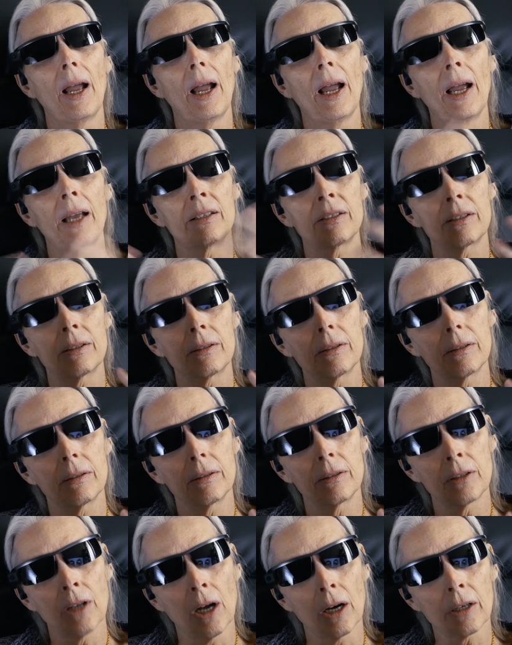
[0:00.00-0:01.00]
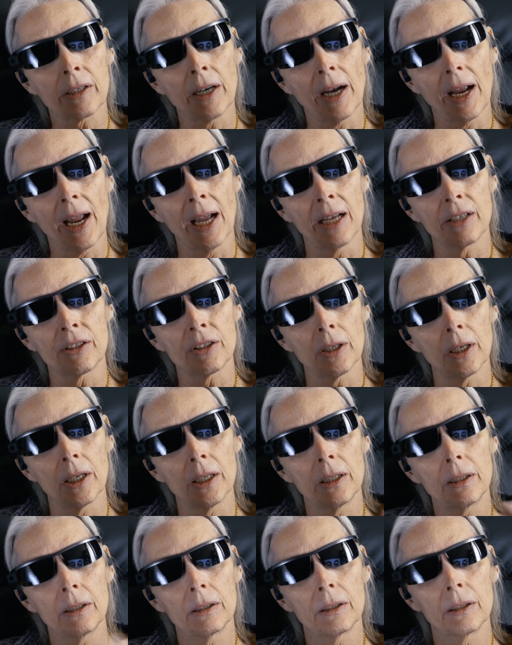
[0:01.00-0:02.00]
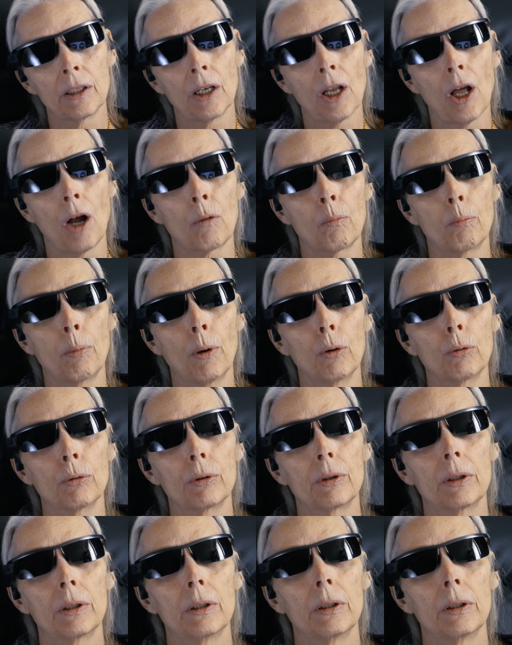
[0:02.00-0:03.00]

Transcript: as Dr. Angela Longboat.